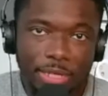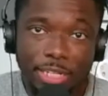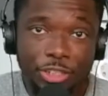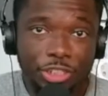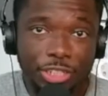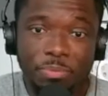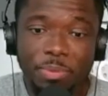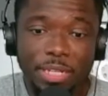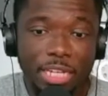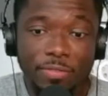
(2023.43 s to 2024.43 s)
It shouldn't
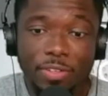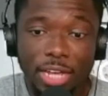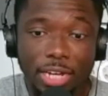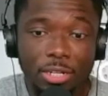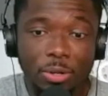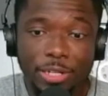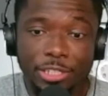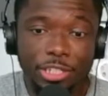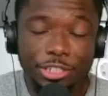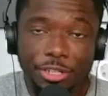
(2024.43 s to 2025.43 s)
be even like a question.
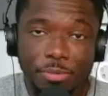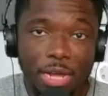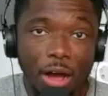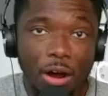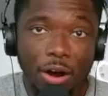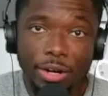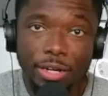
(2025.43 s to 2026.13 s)
It shouldn't be hard.